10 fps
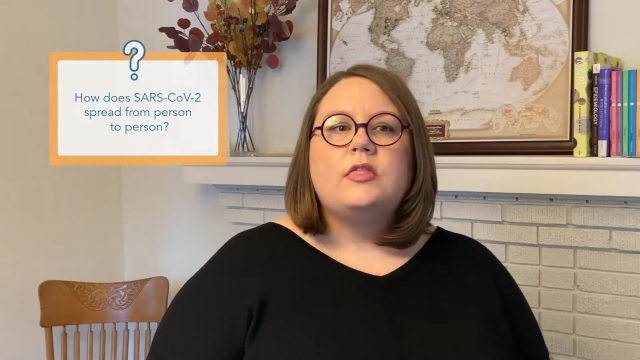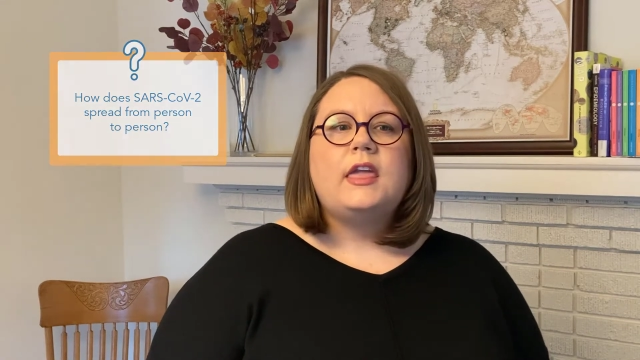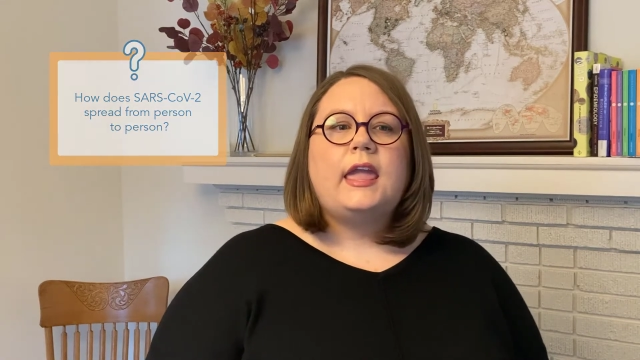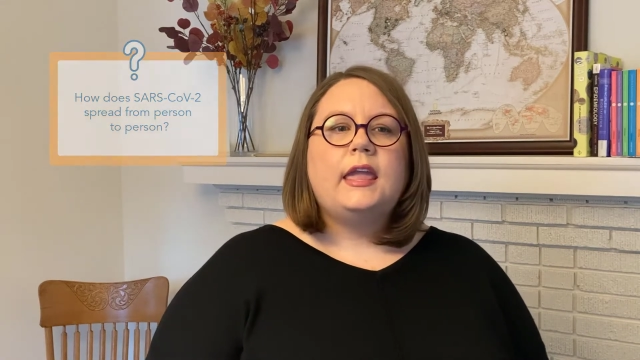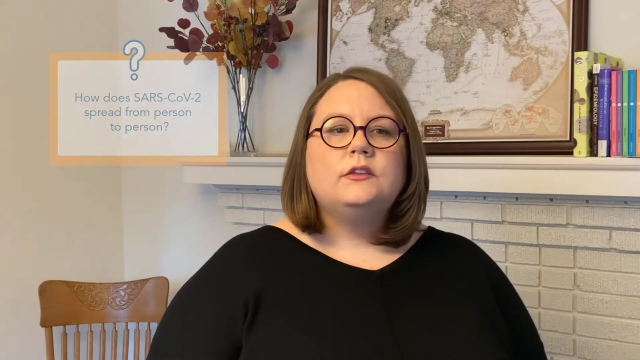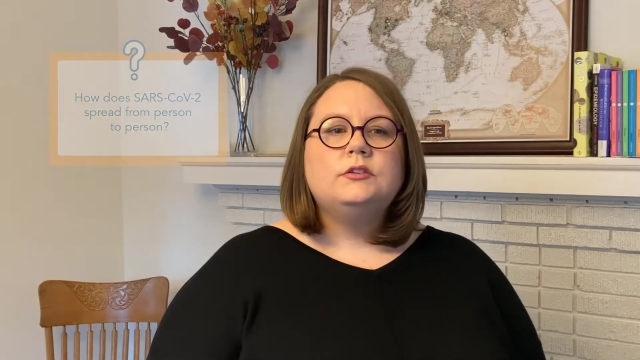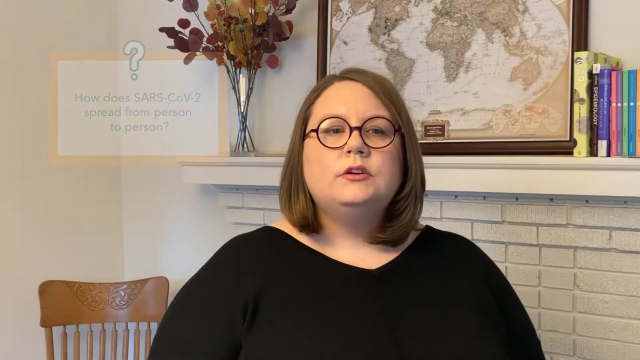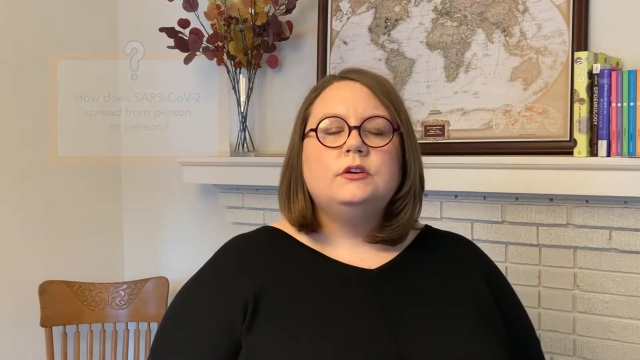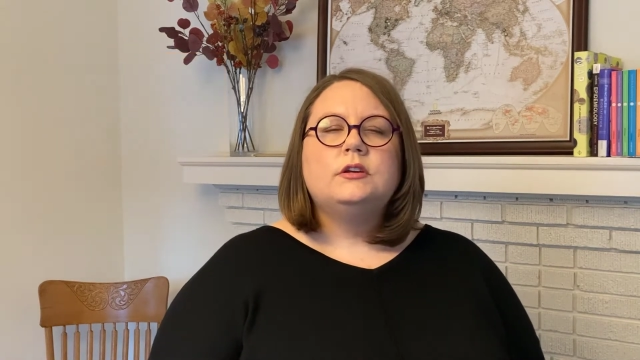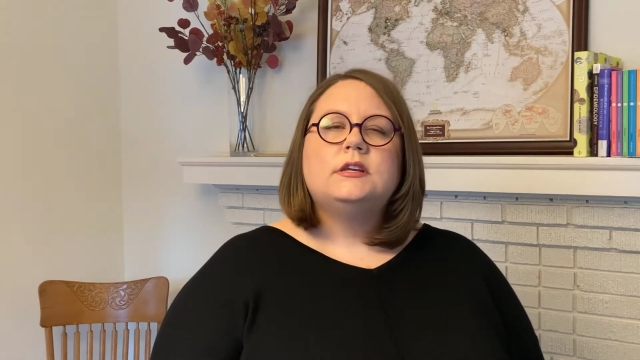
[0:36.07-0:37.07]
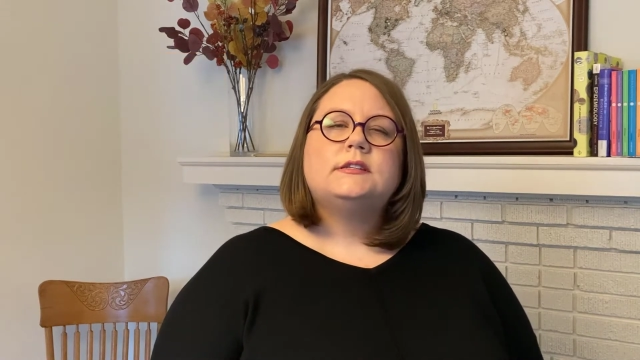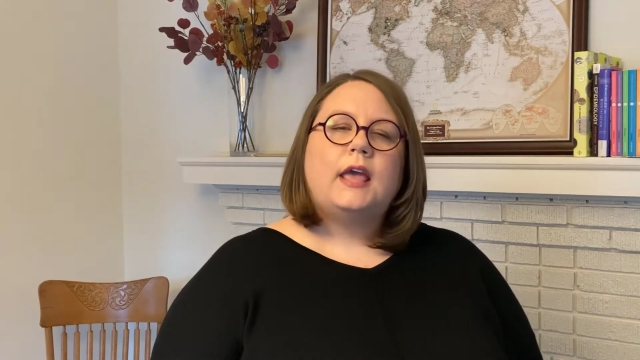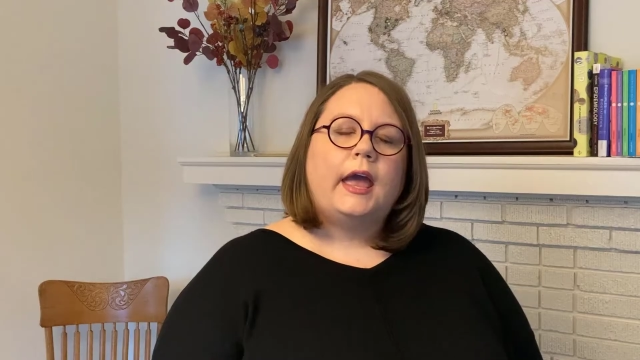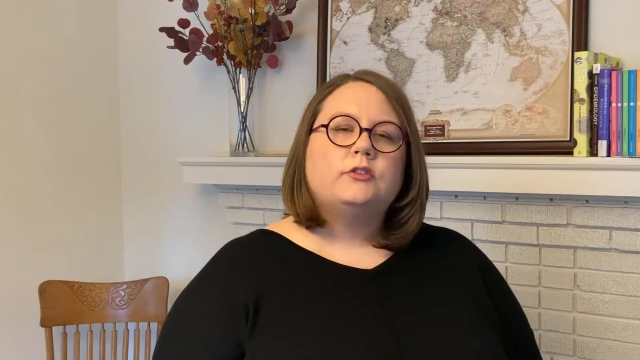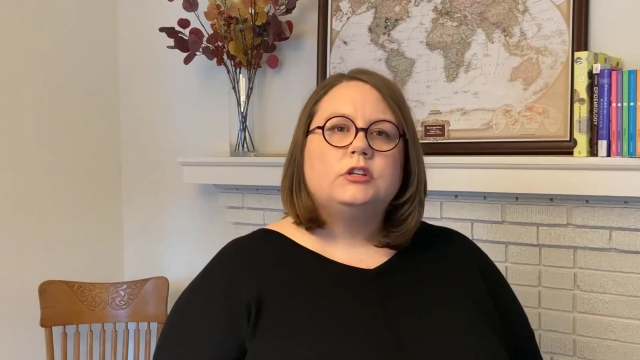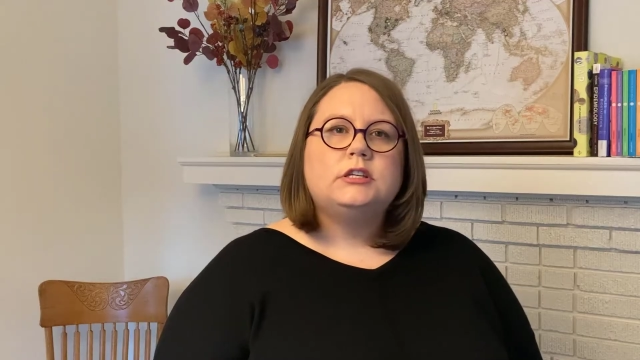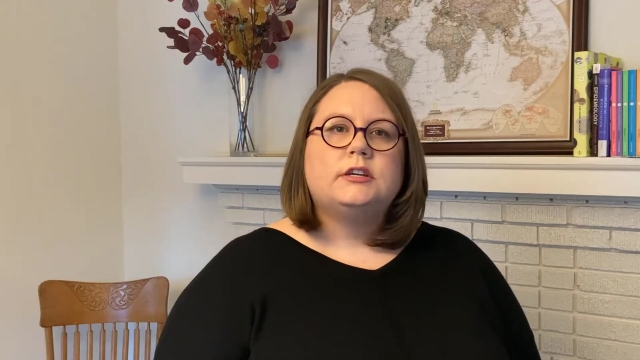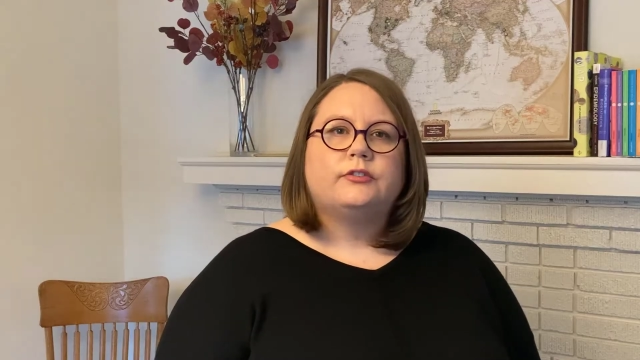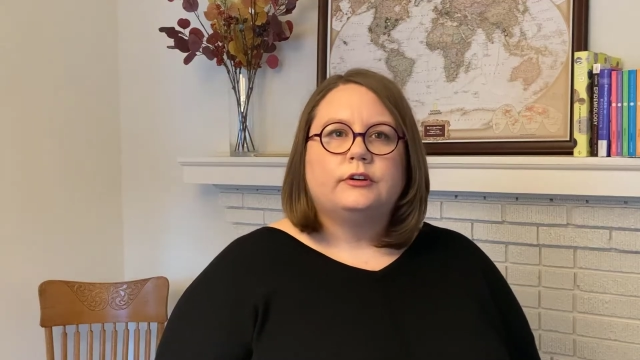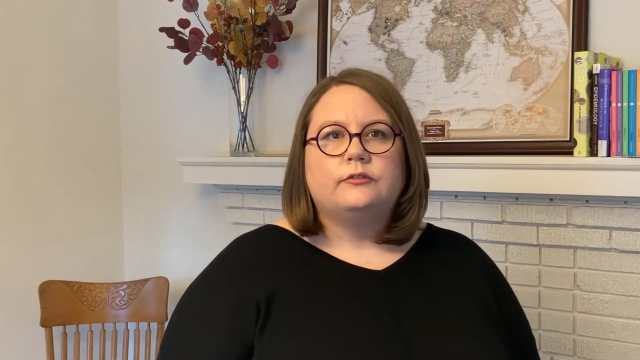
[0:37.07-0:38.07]
The answer is actually
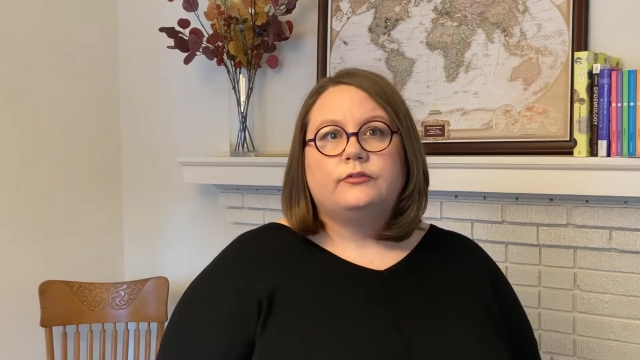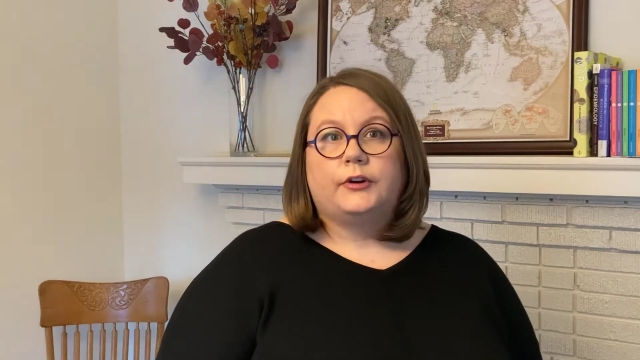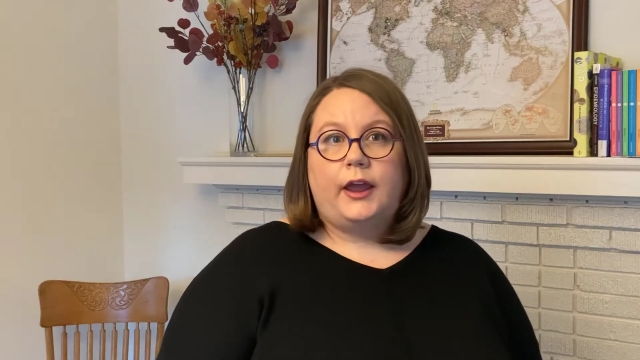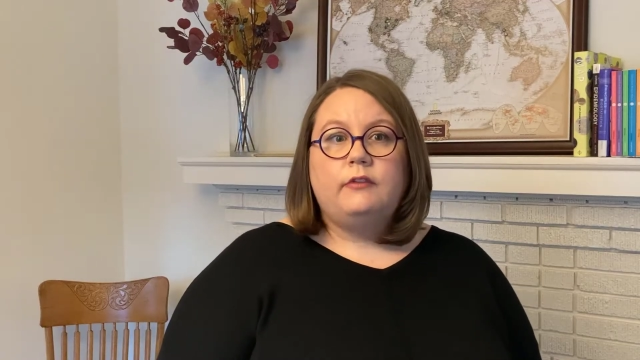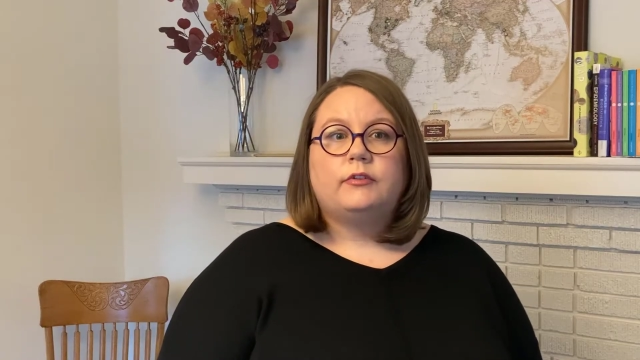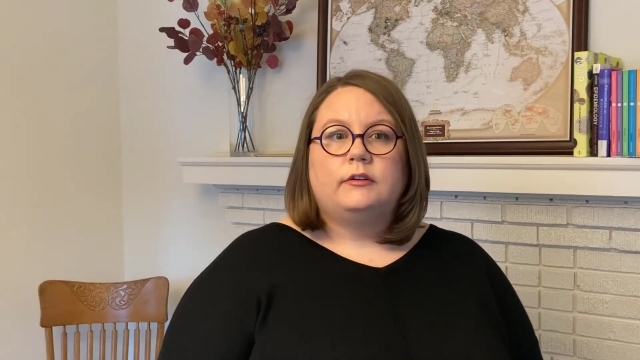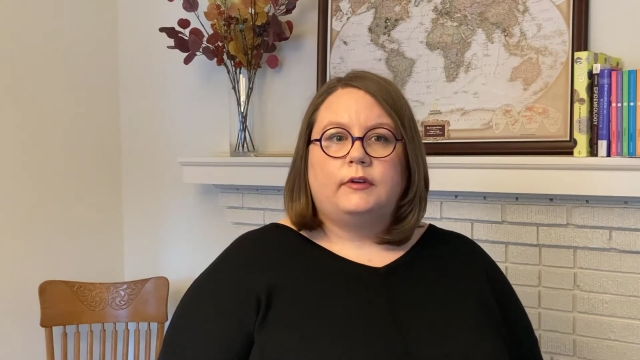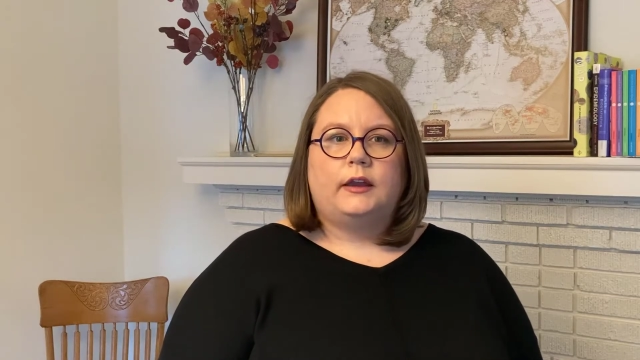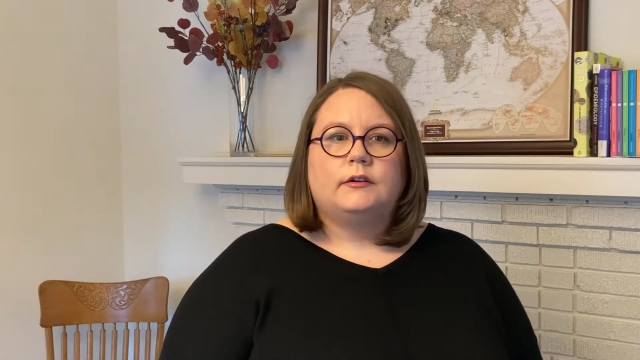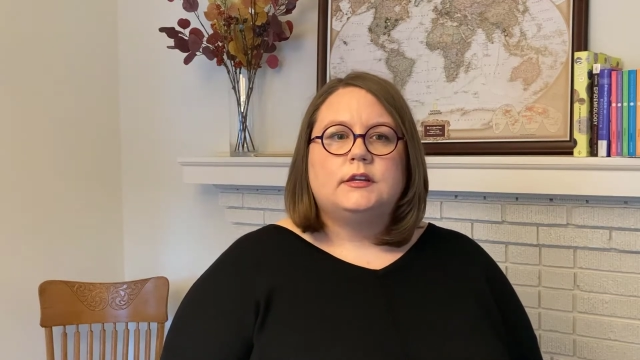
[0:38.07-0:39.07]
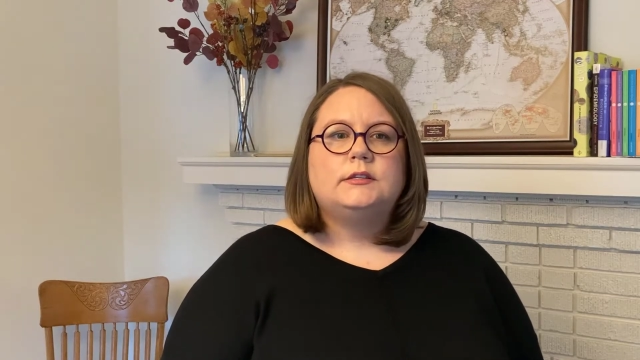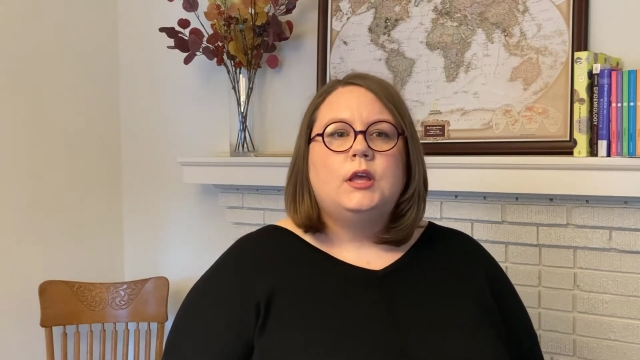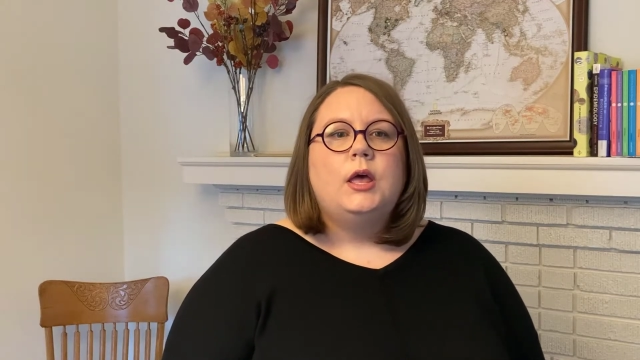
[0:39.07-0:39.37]
different for every virus,